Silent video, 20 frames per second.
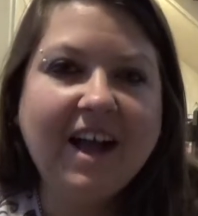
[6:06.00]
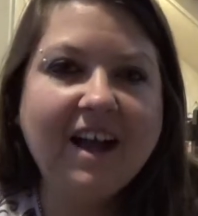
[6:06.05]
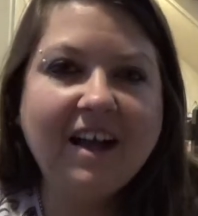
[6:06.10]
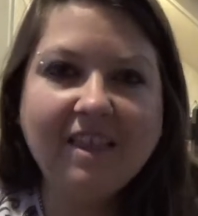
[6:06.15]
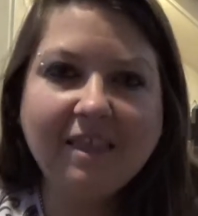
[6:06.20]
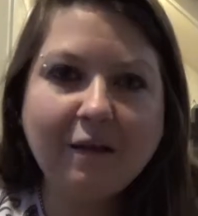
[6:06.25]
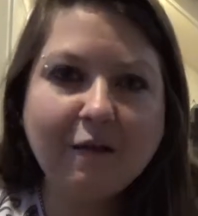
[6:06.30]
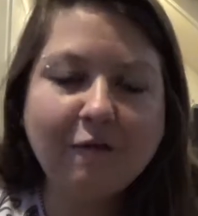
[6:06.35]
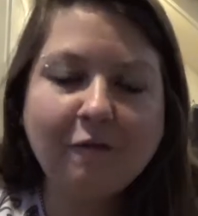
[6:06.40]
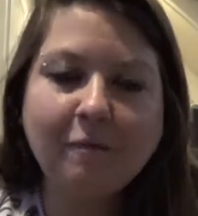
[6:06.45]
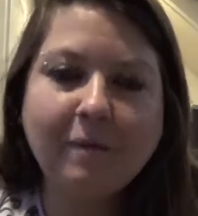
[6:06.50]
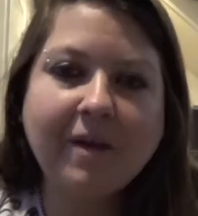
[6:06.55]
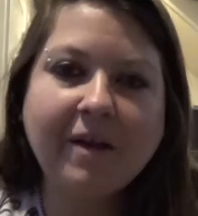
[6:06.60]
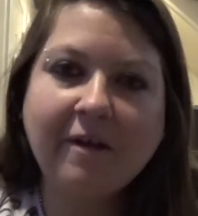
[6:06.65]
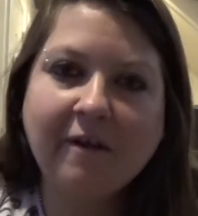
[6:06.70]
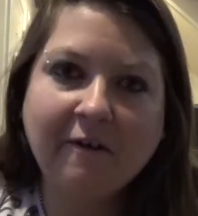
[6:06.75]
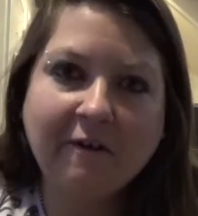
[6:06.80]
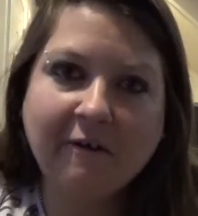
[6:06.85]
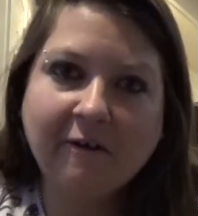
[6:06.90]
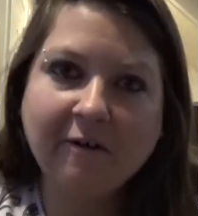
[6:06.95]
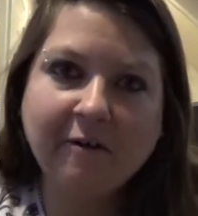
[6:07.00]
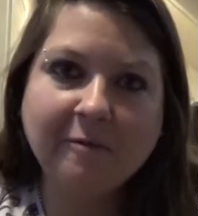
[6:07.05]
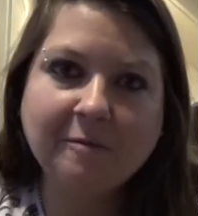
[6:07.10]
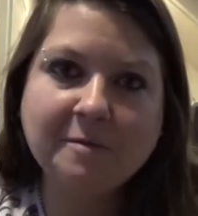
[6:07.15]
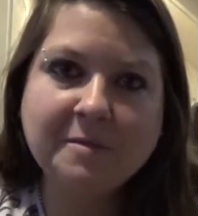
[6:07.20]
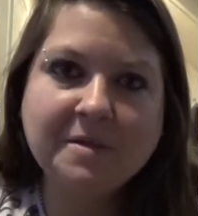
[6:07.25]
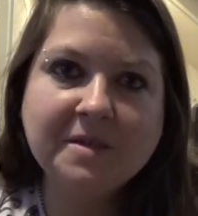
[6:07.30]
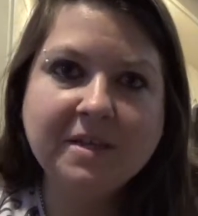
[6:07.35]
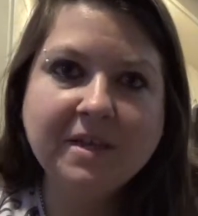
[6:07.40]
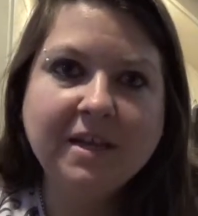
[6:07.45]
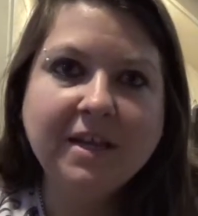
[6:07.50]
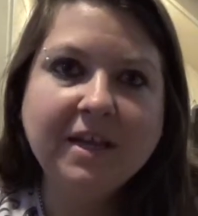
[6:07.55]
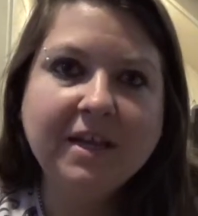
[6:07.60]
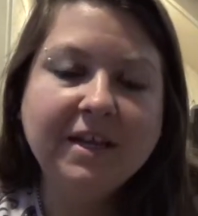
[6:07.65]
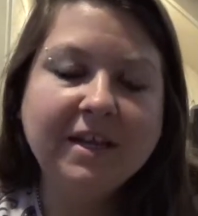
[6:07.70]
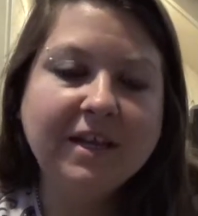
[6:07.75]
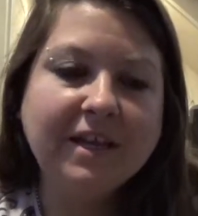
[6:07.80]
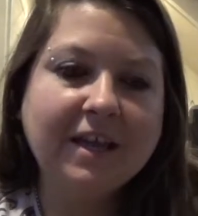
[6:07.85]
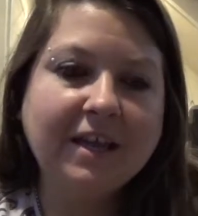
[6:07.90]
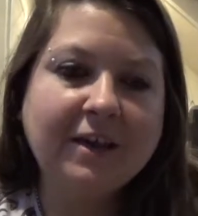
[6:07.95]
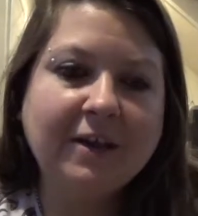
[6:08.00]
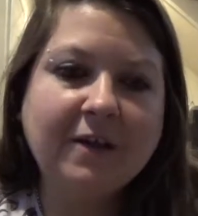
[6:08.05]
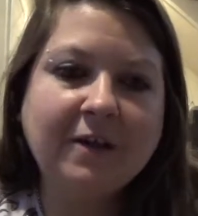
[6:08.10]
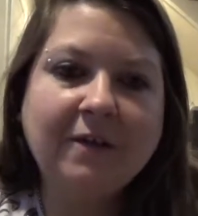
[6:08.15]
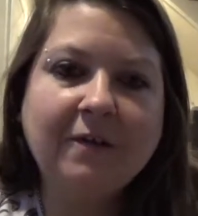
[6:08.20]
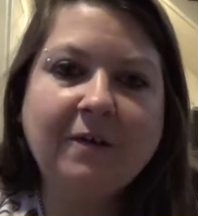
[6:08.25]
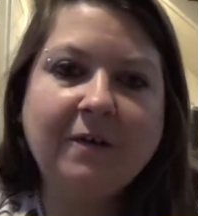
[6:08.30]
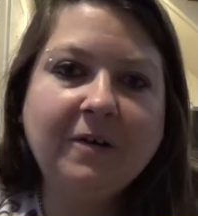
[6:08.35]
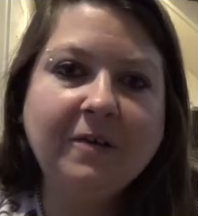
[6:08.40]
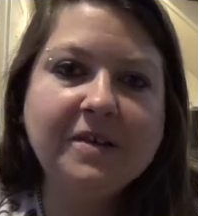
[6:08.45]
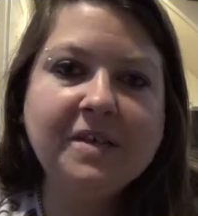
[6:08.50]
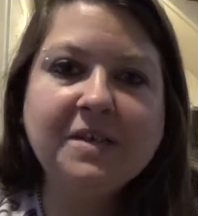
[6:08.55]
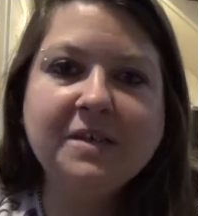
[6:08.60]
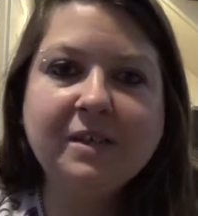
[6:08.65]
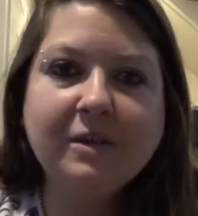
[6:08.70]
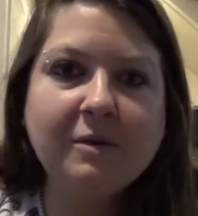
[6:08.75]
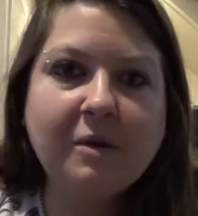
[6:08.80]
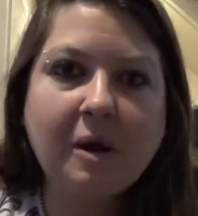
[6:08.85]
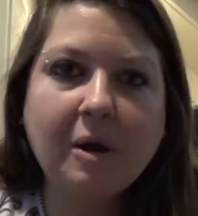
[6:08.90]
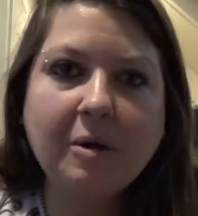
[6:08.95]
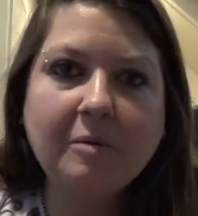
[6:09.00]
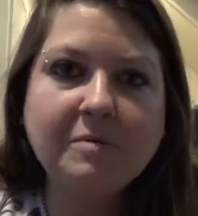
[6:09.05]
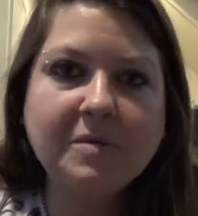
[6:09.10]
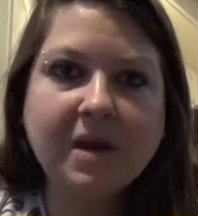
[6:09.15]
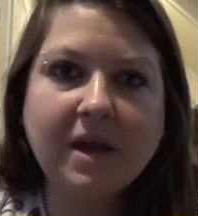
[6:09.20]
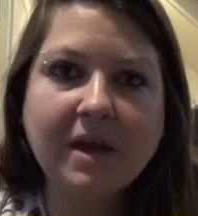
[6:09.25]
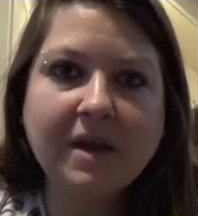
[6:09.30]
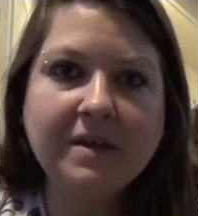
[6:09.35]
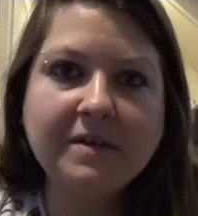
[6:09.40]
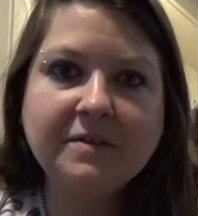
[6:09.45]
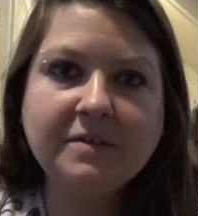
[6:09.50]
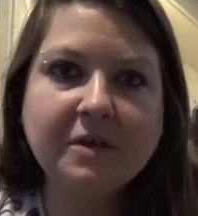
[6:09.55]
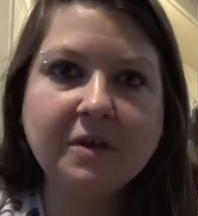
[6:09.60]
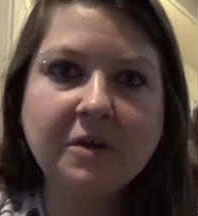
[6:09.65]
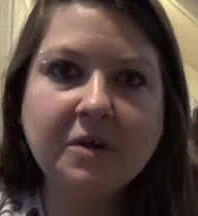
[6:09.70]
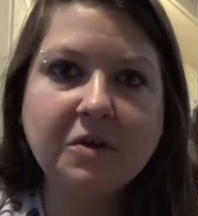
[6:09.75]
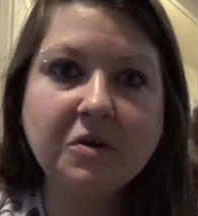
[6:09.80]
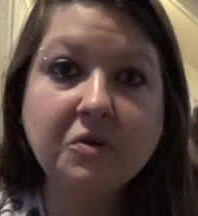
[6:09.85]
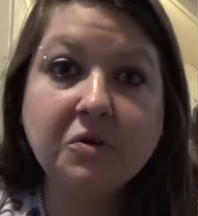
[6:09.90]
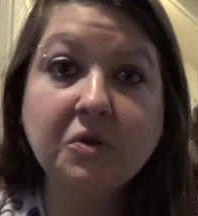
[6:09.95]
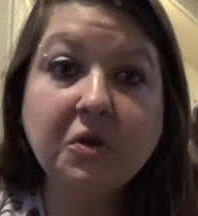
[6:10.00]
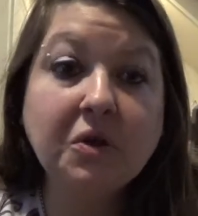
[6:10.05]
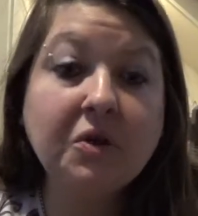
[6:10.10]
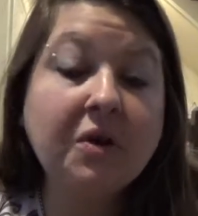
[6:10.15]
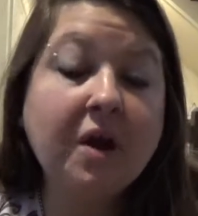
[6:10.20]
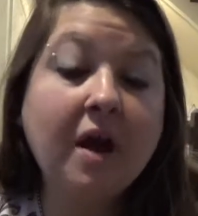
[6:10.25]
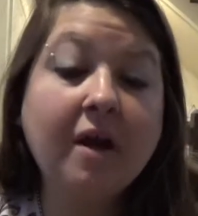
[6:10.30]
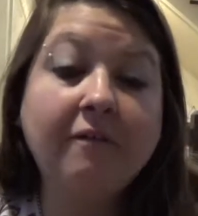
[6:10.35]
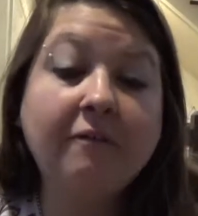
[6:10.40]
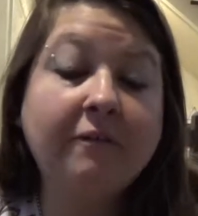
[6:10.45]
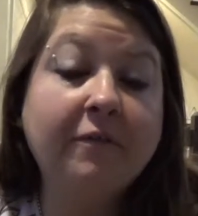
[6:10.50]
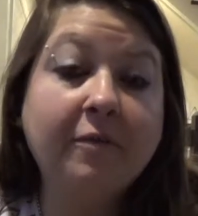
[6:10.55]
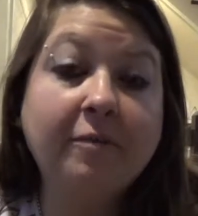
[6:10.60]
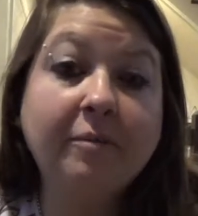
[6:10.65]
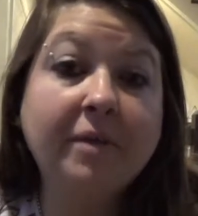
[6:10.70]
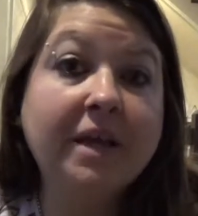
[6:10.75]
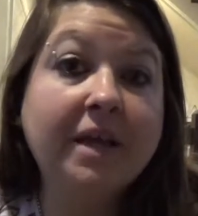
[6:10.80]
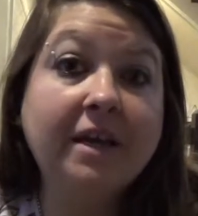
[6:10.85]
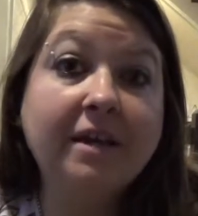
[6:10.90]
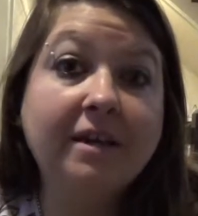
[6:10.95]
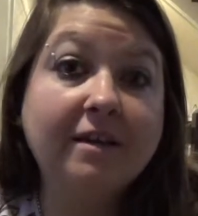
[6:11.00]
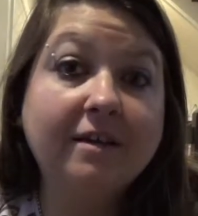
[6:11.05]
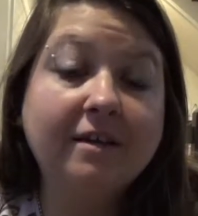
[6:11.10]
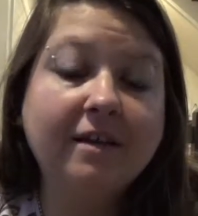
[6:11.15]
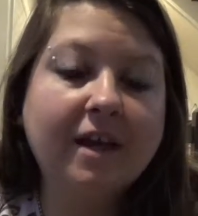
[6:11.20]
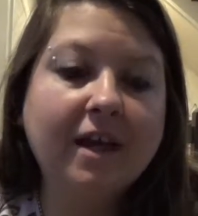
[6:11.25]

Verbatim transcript: I love my carbs. You know, all these low carb diets are, they're not for me.